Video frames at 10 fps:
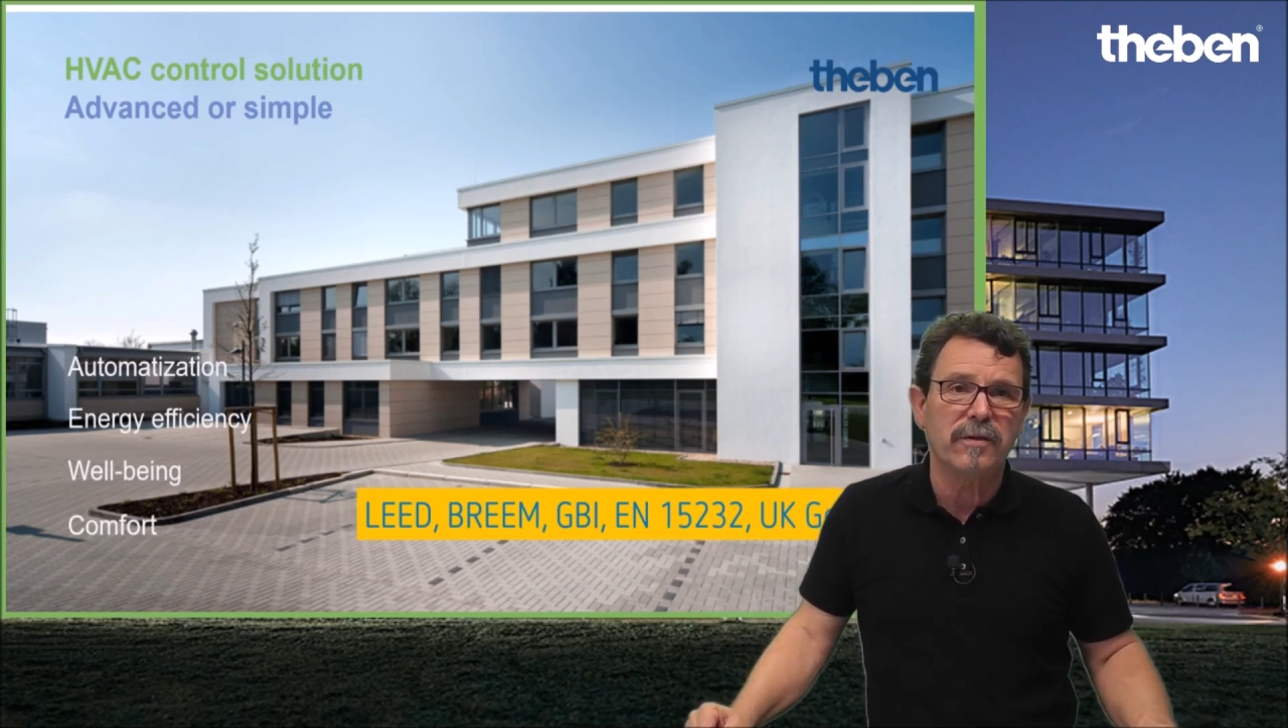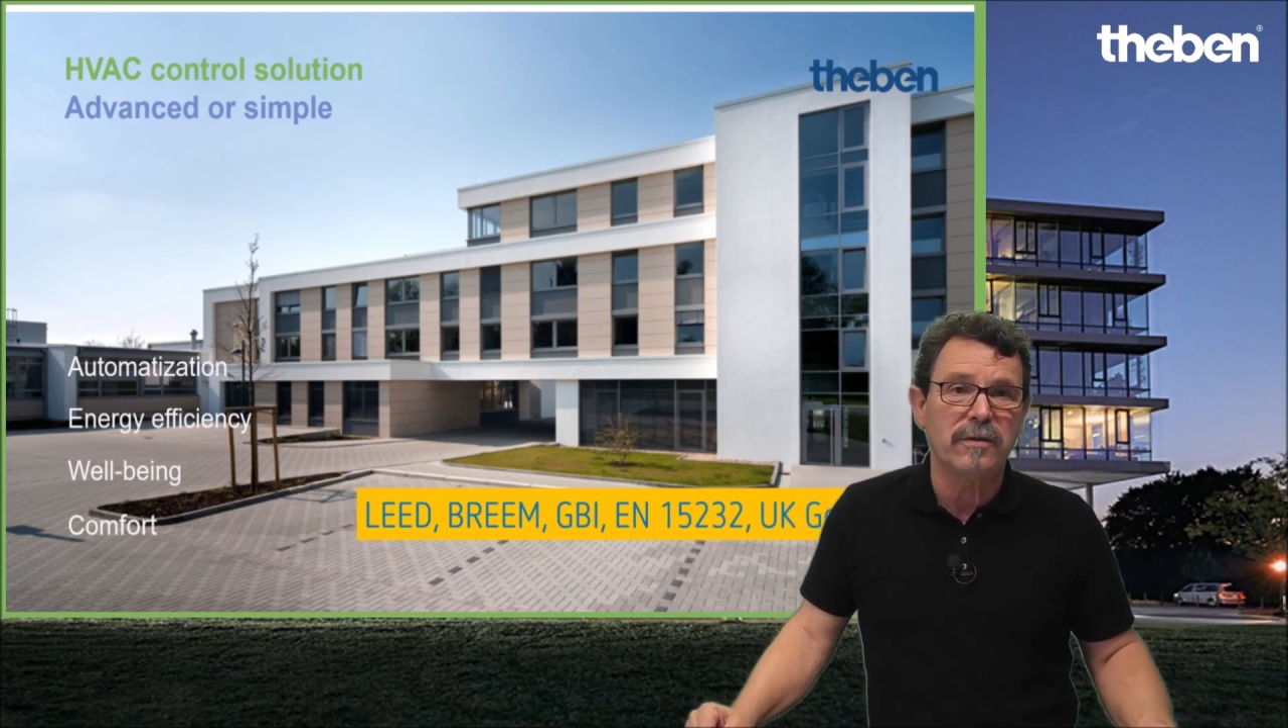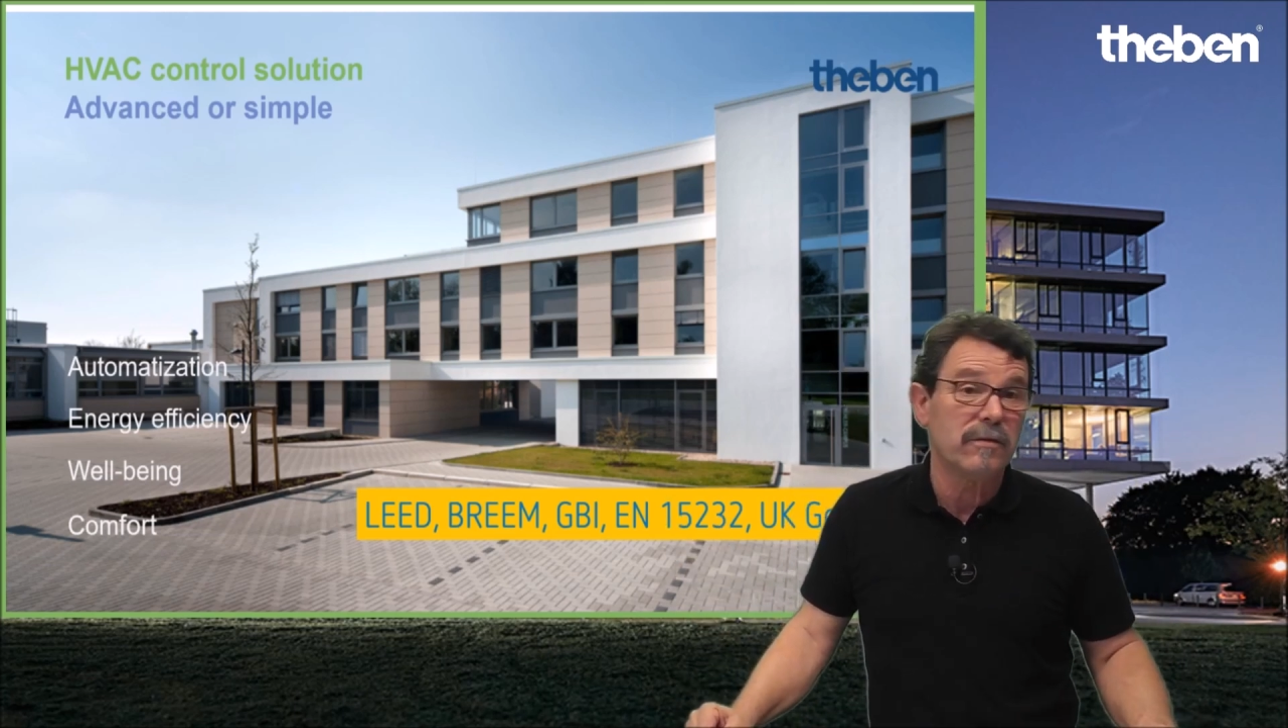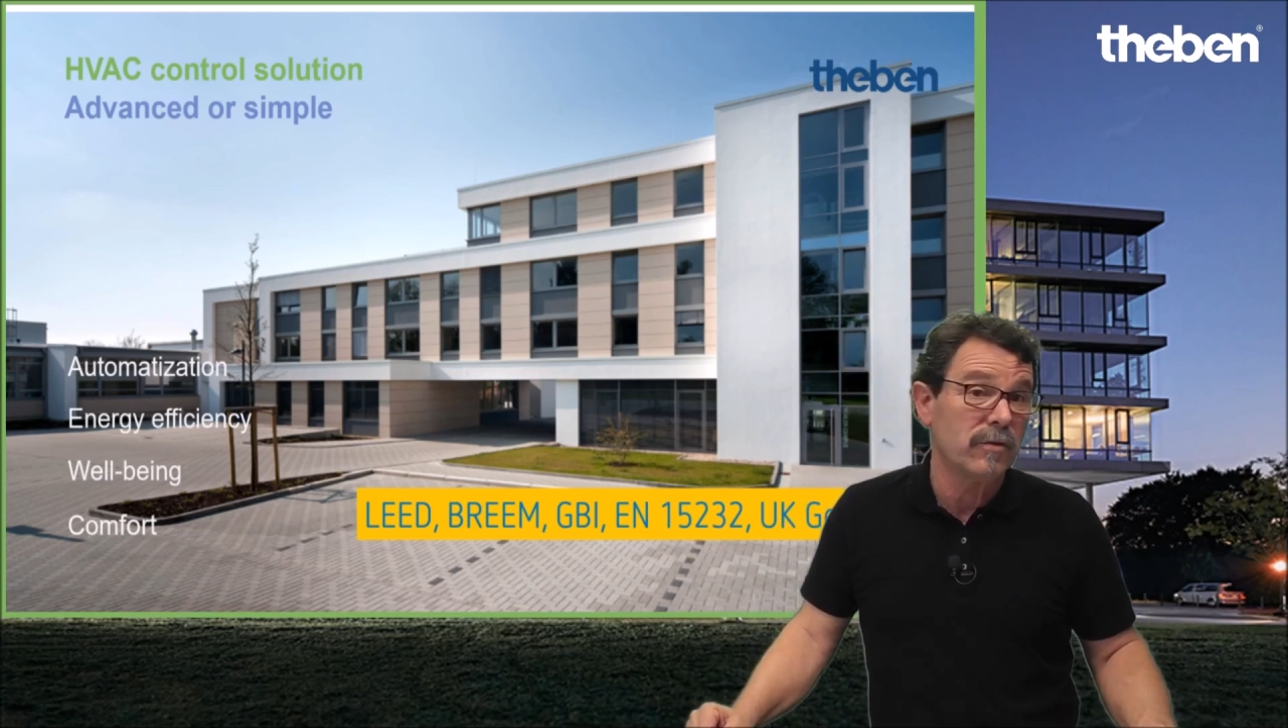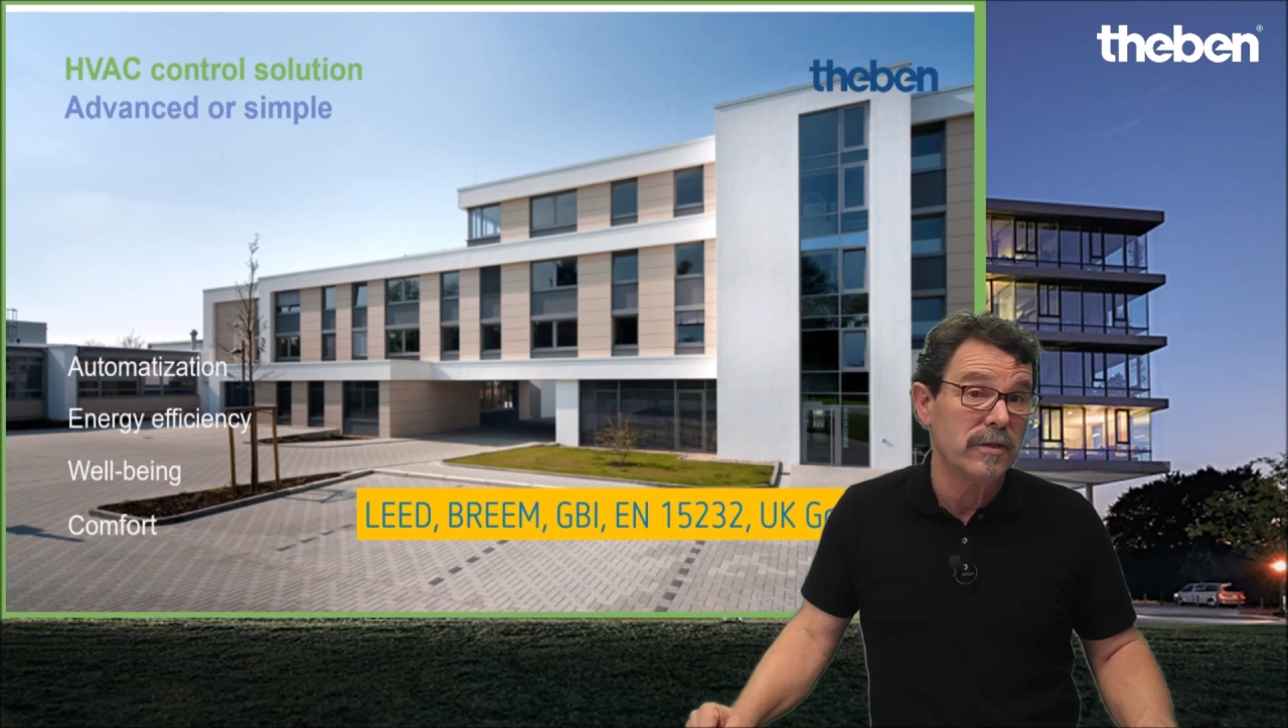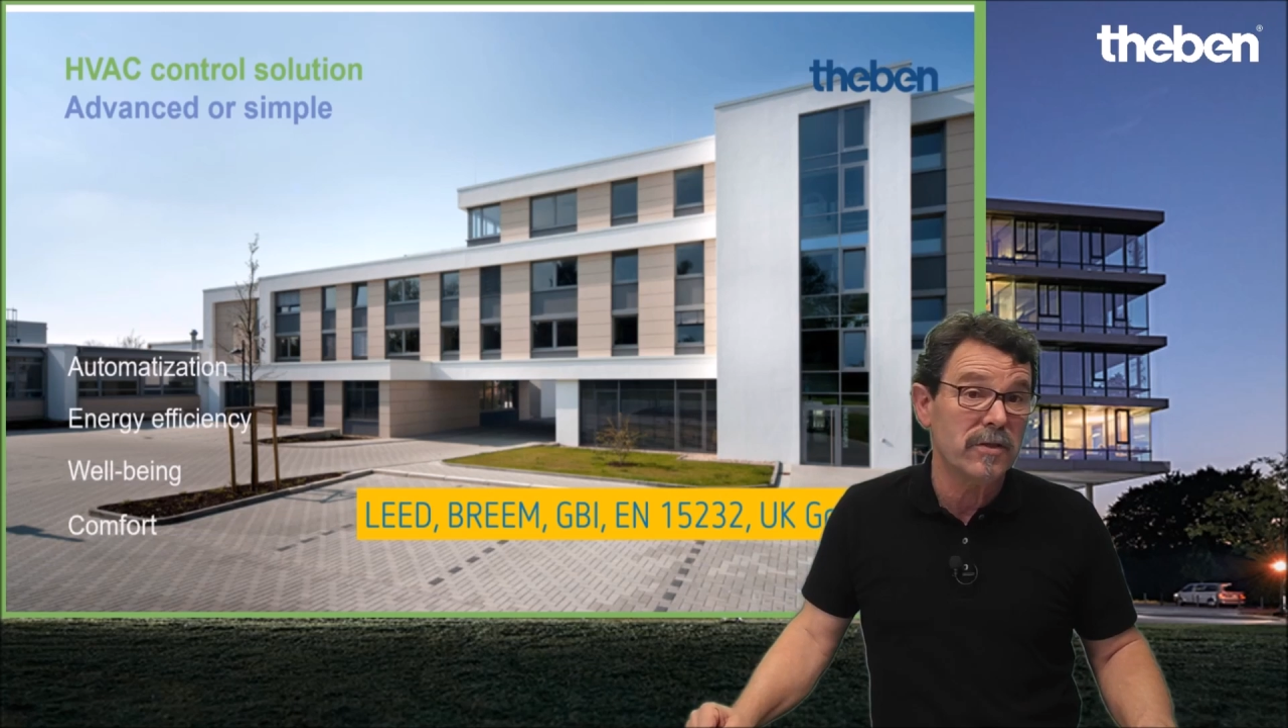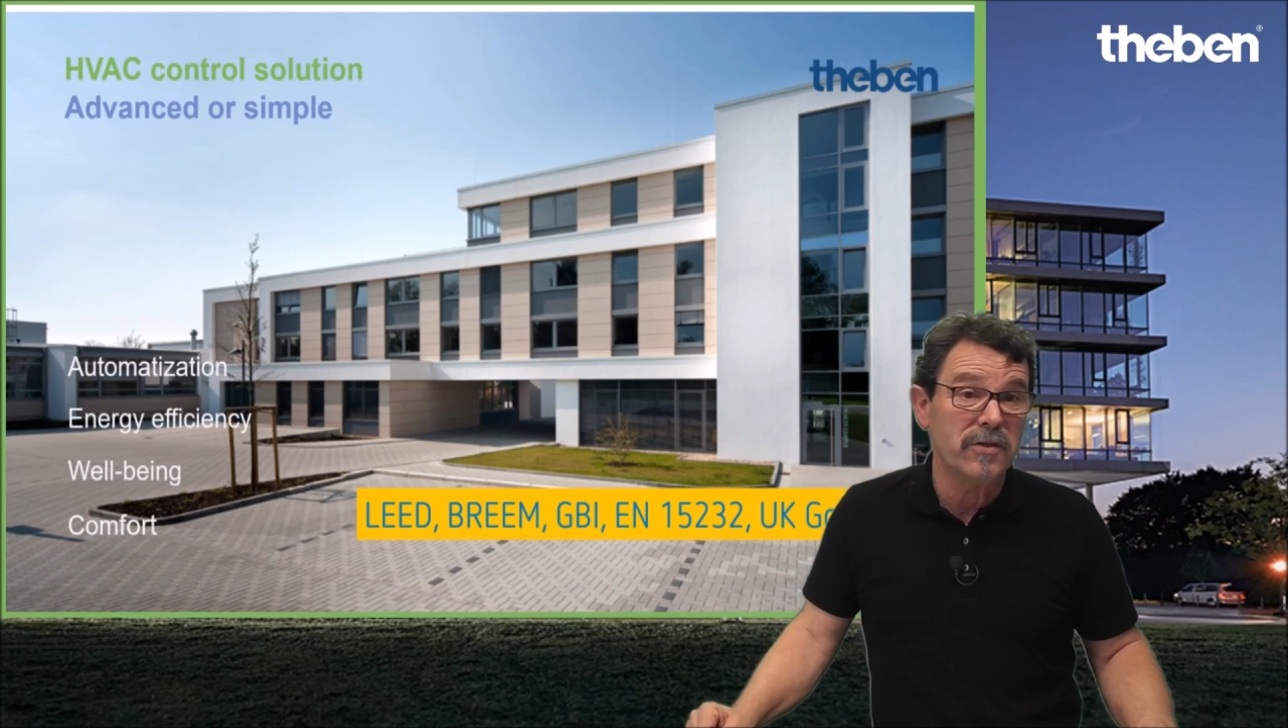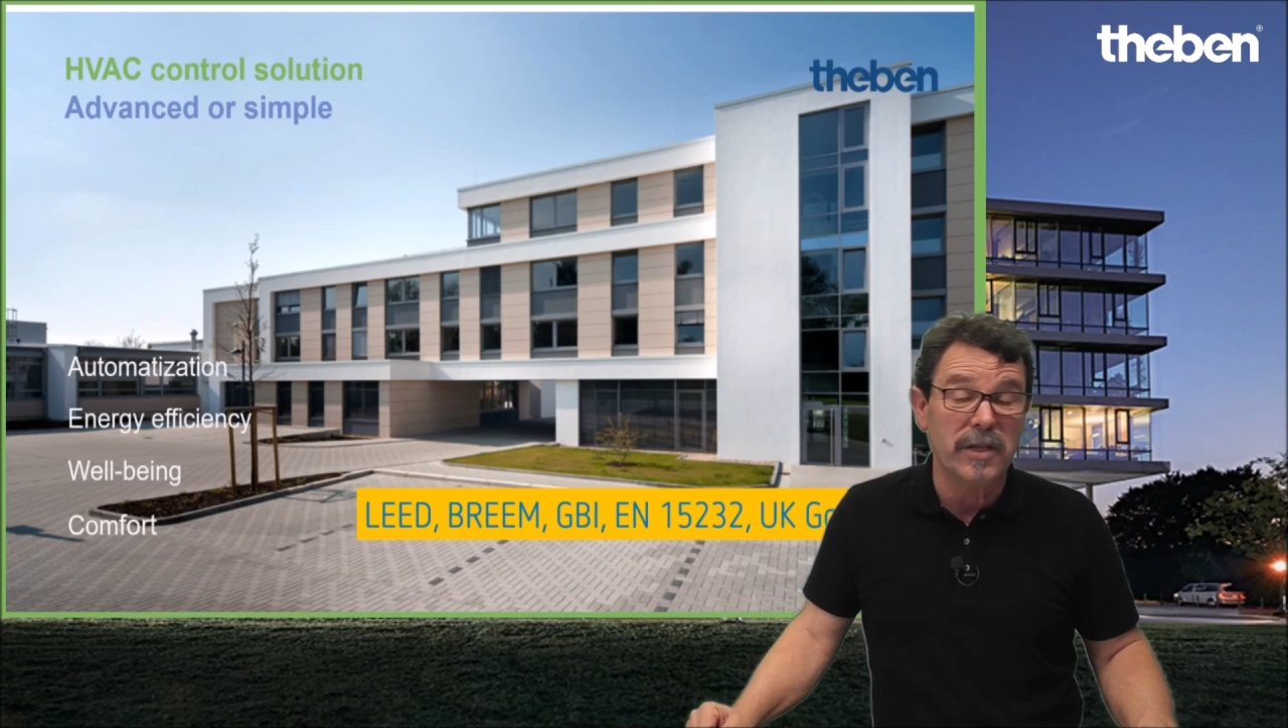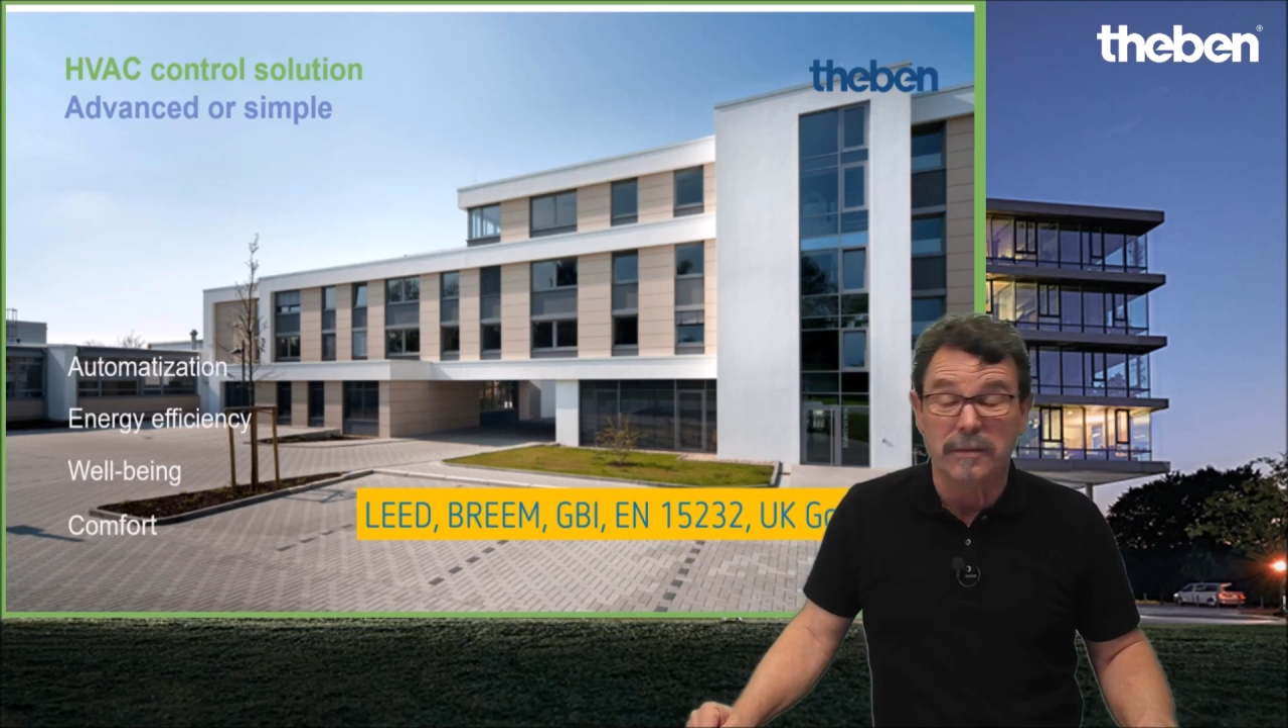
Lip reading: for instance, here.